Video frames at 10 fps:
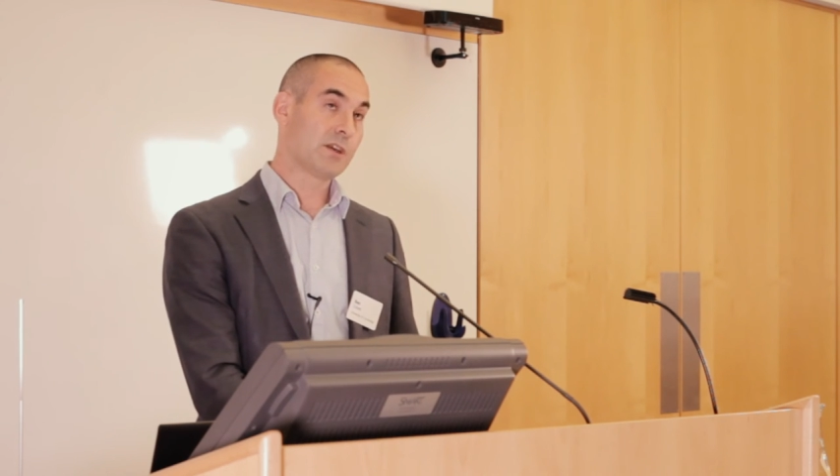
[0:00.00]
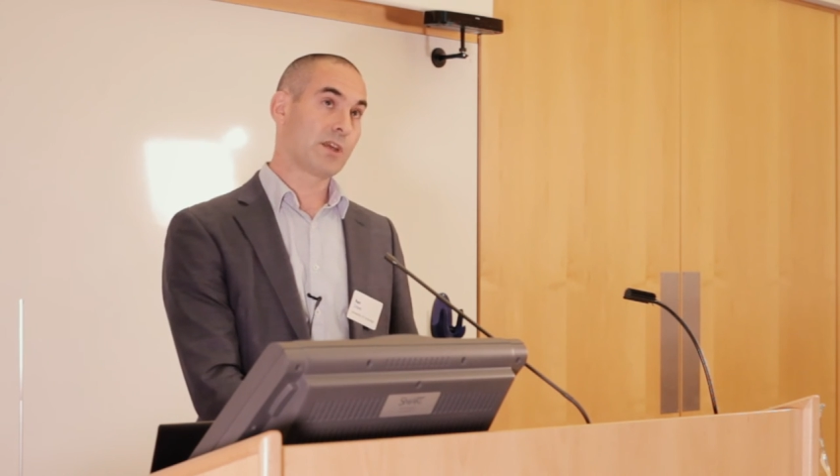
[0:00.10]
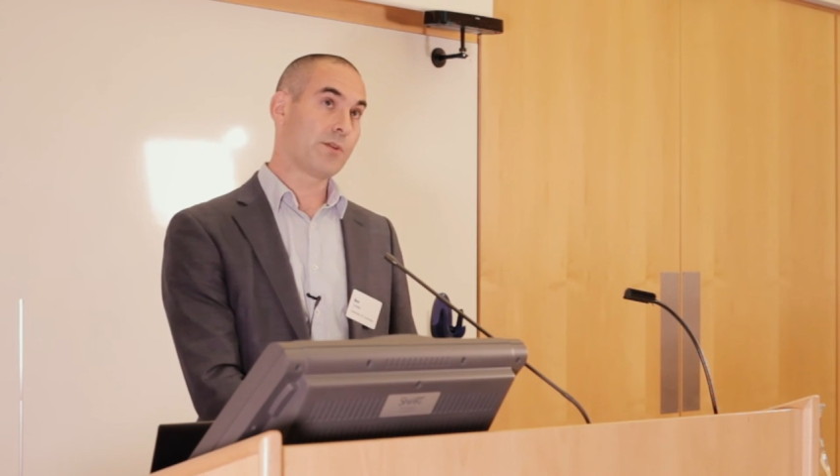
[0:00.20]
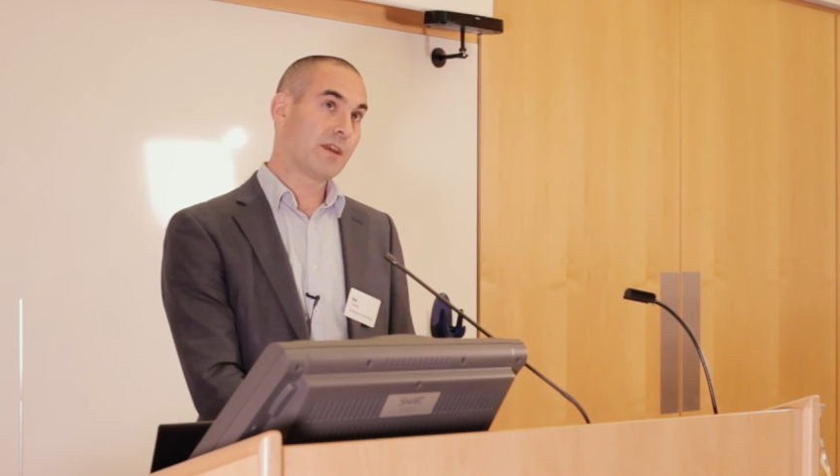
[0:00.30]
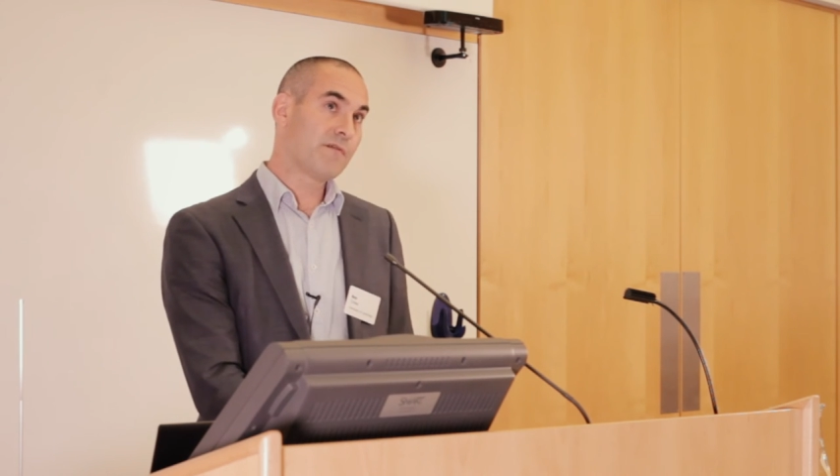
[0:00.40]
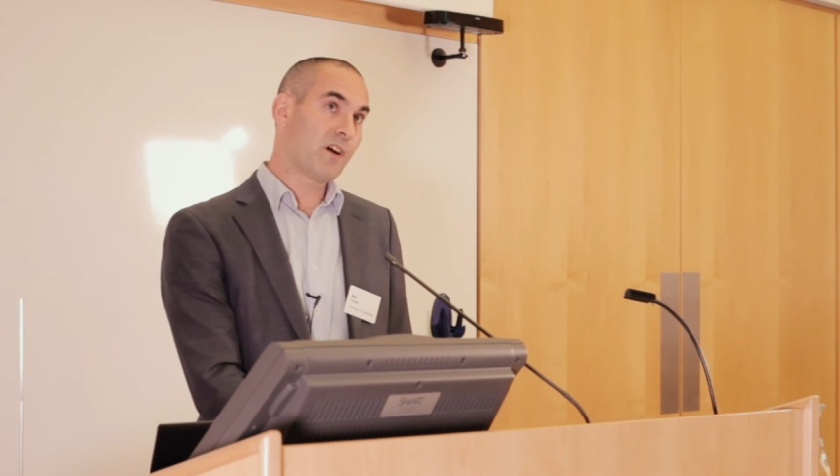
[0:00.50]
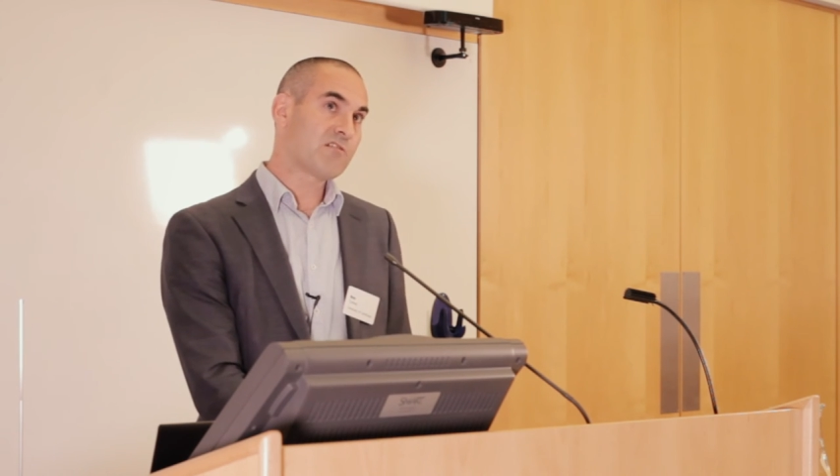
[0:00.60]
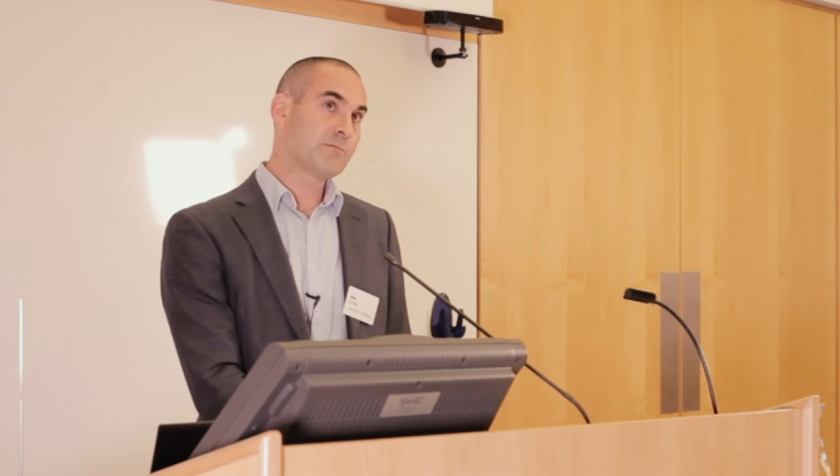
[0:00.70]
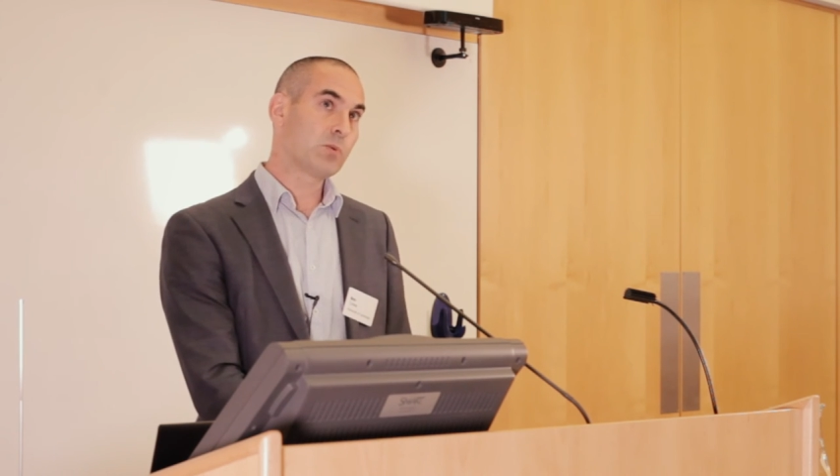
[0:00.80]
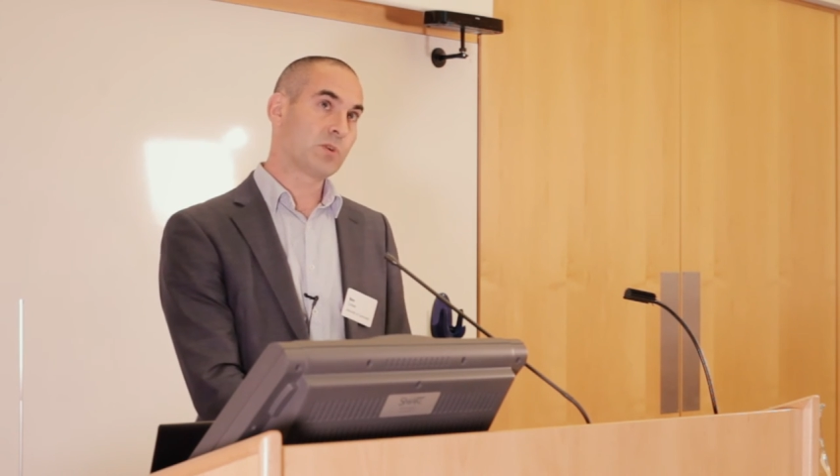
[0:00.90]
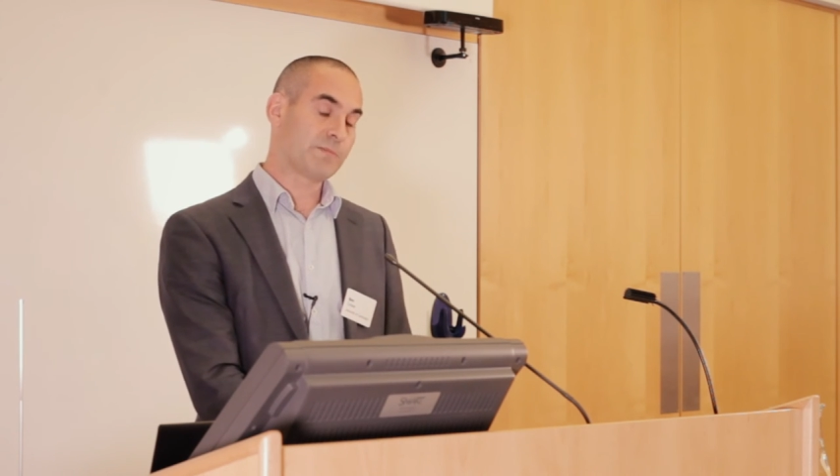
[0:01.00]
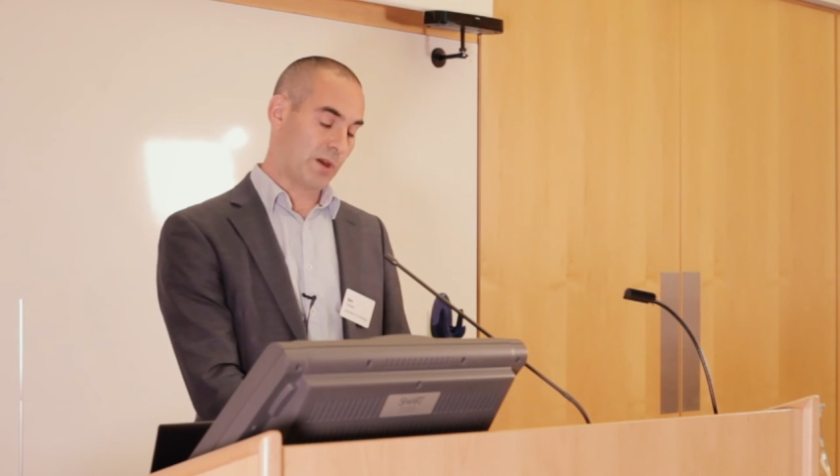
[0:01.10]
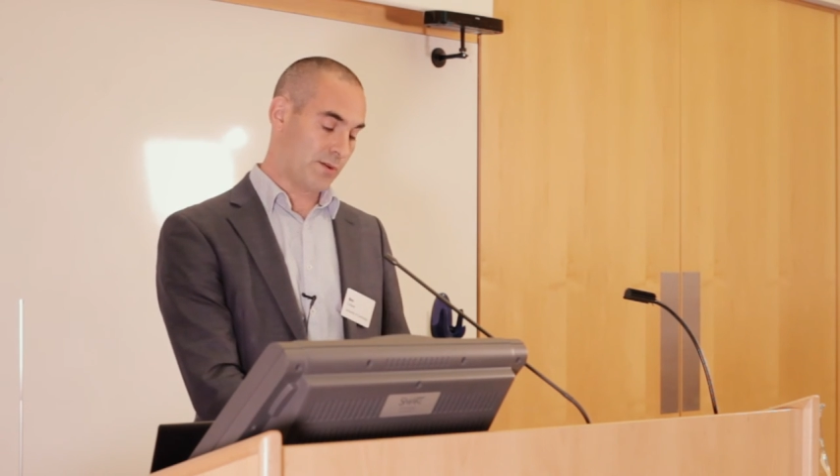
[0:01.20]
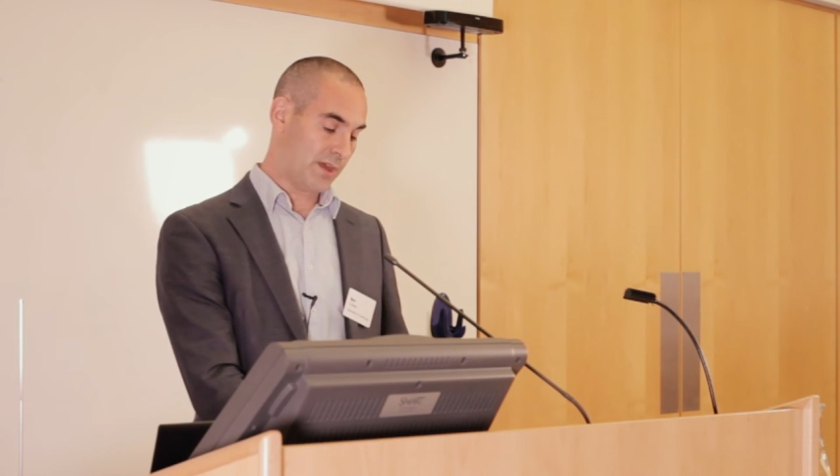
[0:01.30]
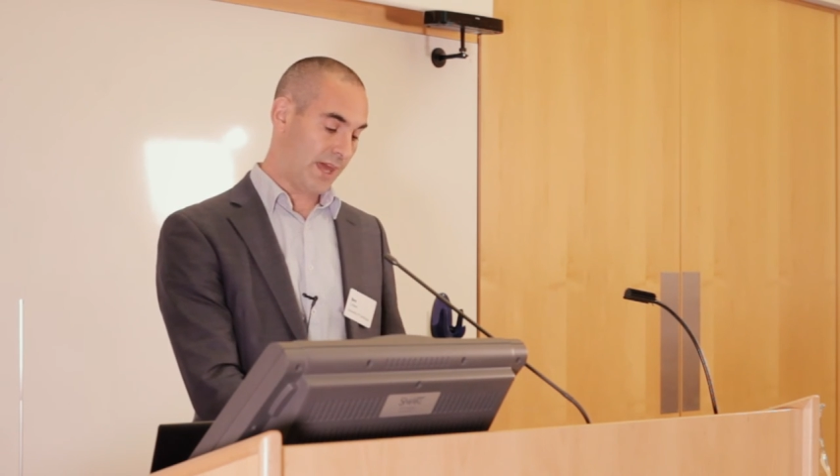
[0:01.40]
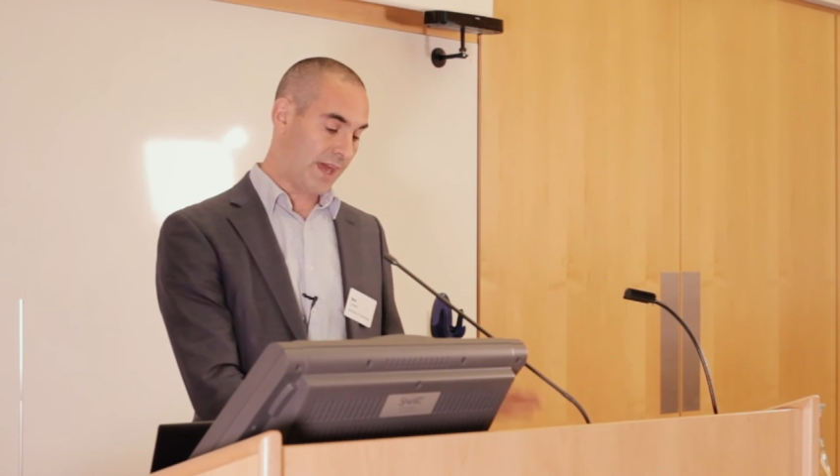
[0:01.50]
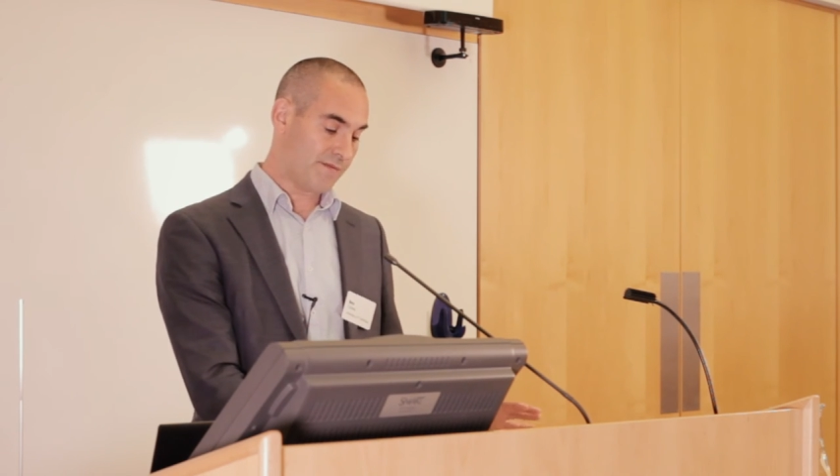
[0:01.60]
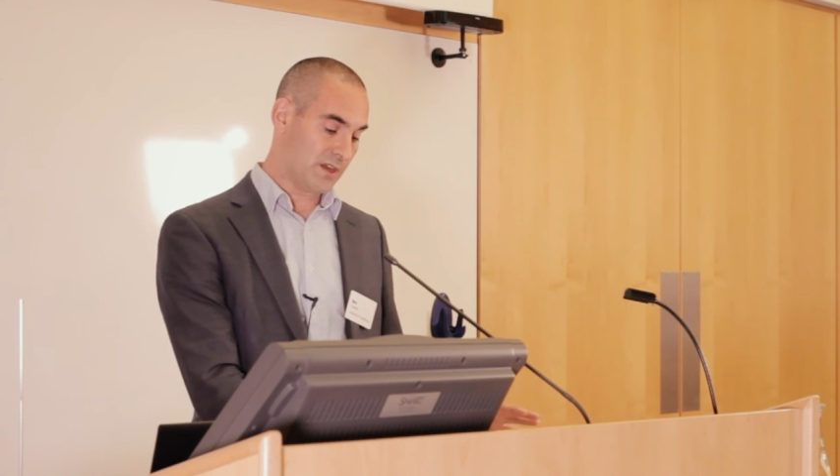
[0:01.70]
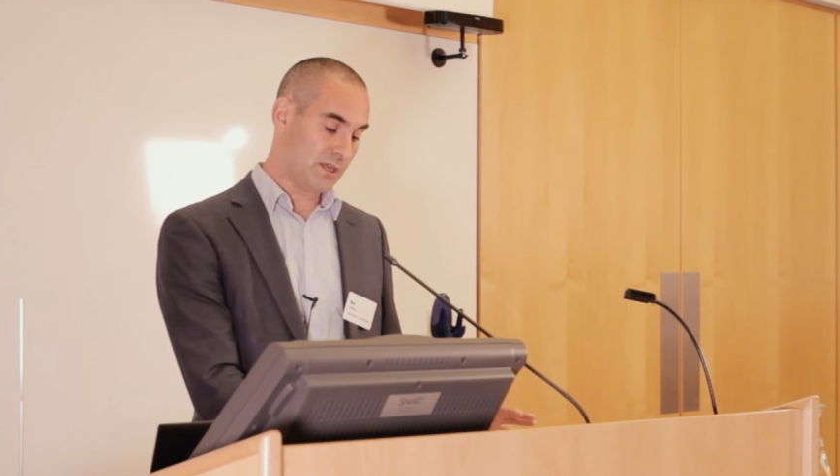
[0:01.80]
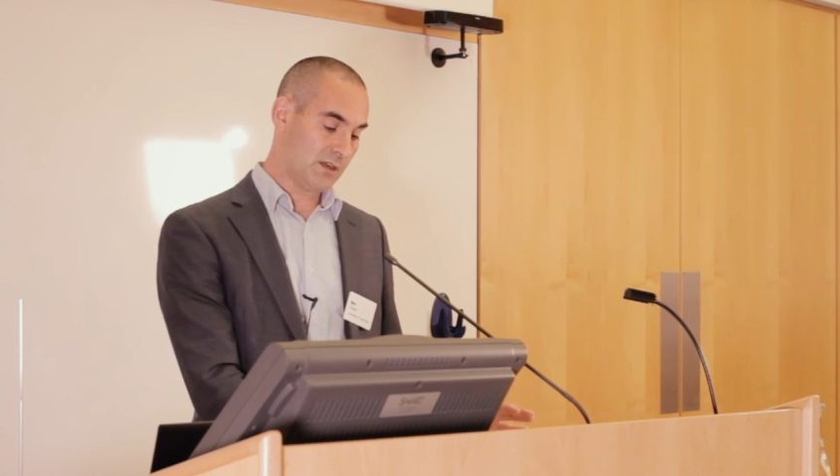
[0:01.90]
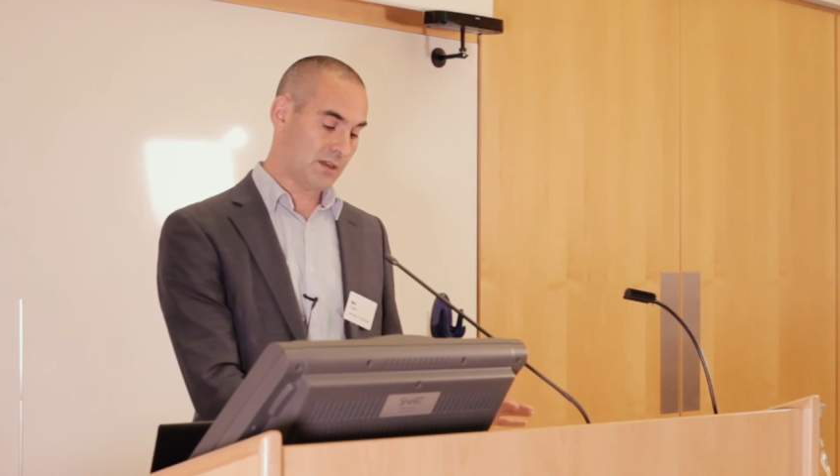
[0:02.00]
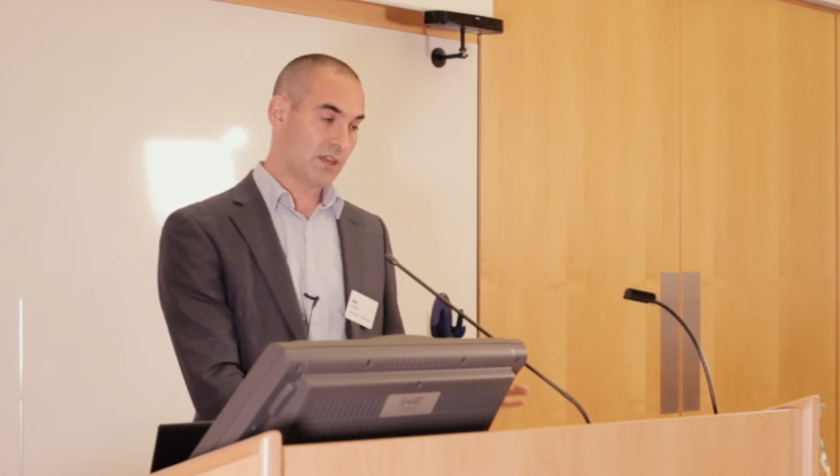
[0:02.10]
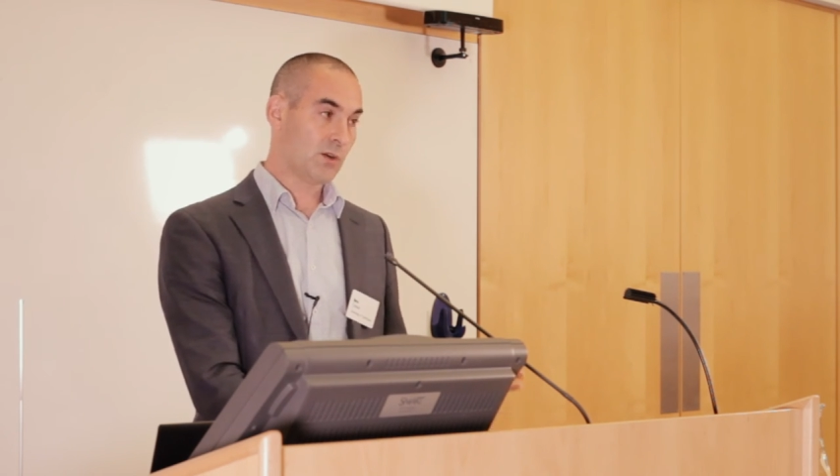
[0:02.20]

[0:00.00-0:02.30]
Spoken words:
So the environment was both heavy